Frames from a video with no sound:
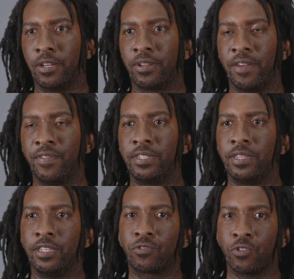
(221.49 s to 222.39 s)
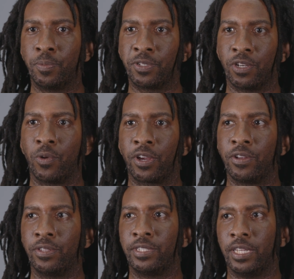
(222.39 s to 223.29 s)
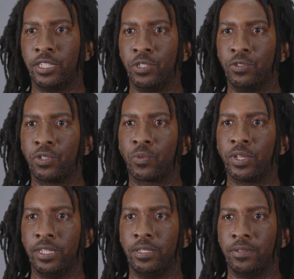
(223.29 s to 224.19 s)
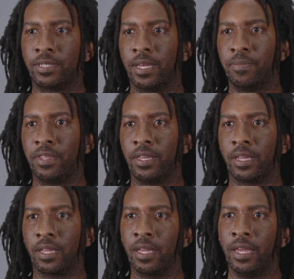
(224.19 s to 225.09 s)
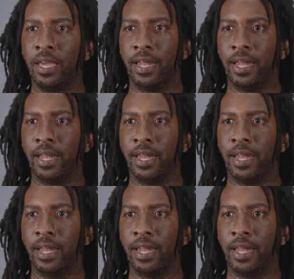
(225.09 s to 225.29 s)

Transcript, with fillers: that are given to these groups that are working on this issue to really do something